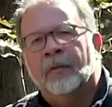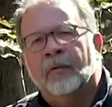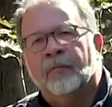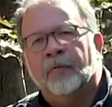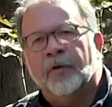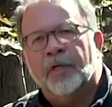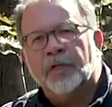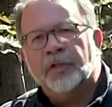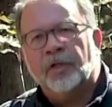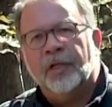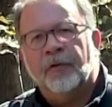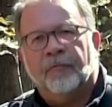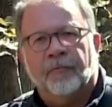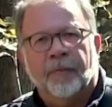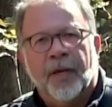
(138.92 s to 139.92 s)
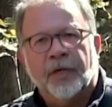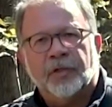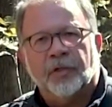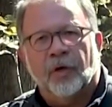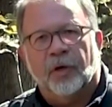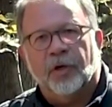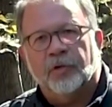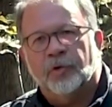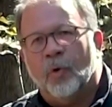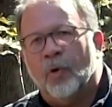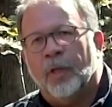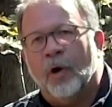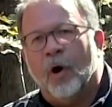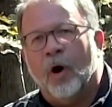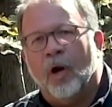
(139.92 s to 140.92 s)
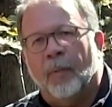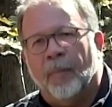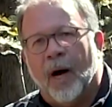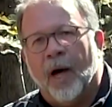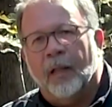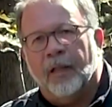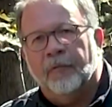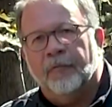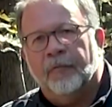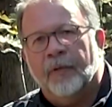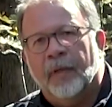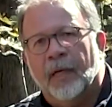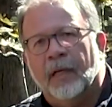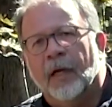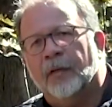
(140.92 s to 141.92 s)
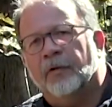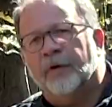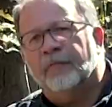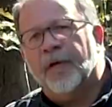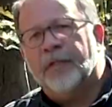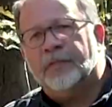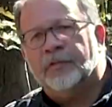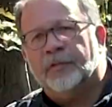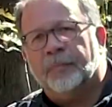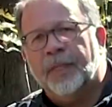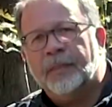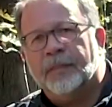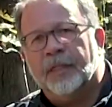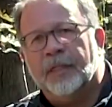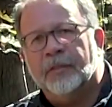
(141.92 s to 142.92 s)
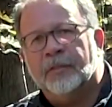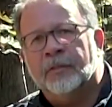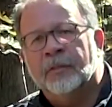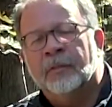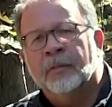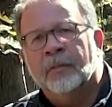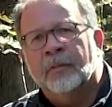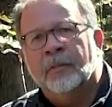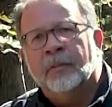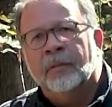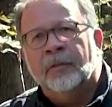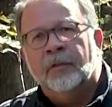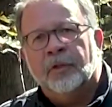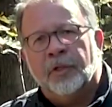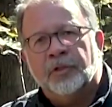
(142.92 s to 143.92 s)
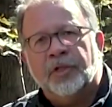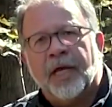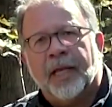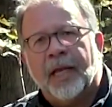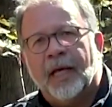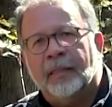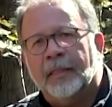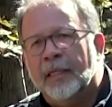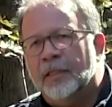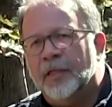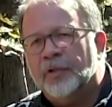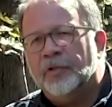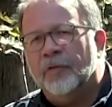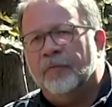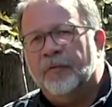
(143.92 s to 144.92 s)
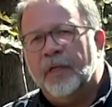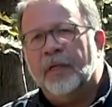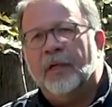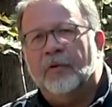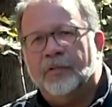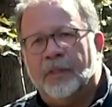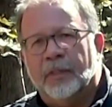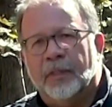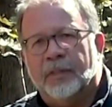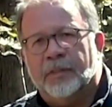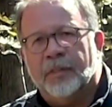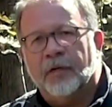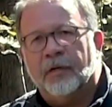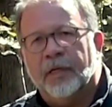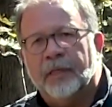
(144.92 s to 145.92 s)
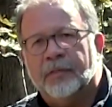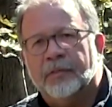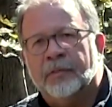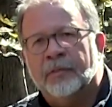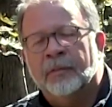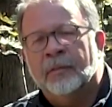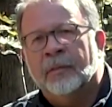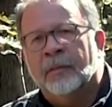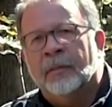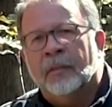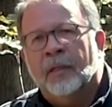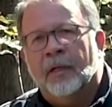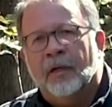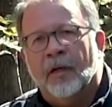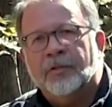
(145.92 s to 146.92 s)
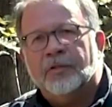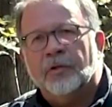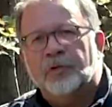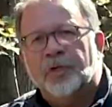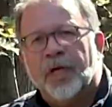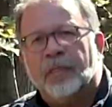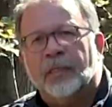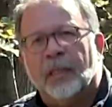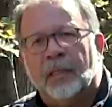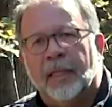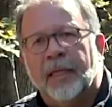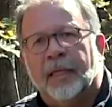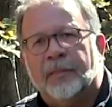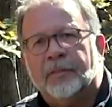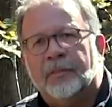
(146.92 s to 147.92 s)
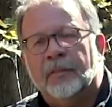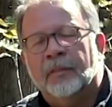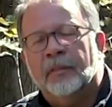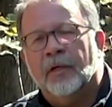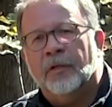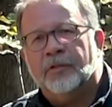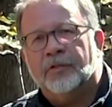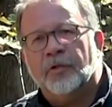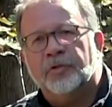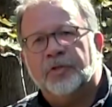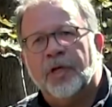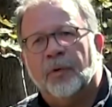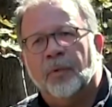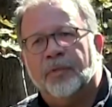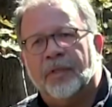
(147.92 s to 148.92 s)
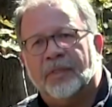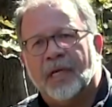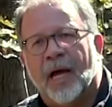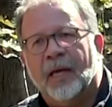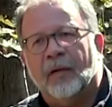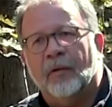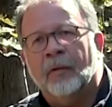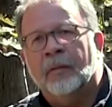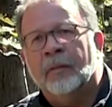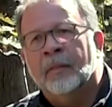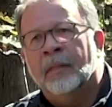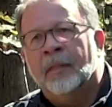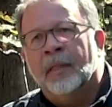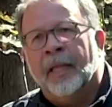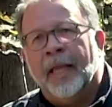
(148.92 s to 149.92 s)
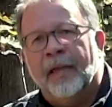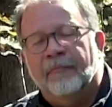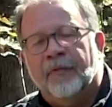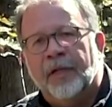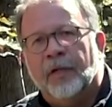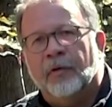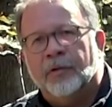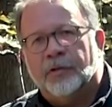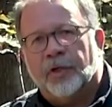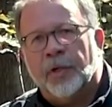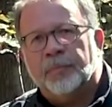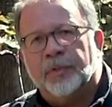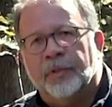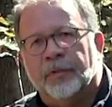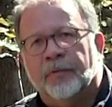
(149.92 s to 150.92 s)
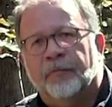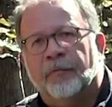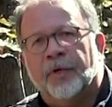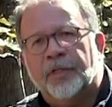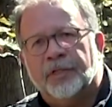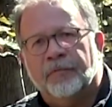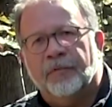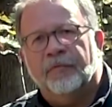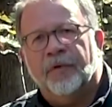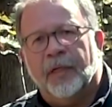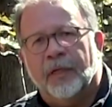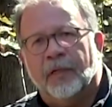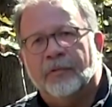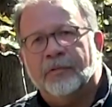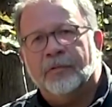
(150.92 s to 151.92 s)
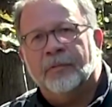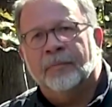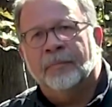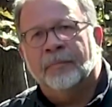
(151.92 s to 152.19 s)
For additional information on controlling autumn olive and other invasive species, you can check out the additional videos in this series and also check the links that are associated with the title and video description for each of the videos.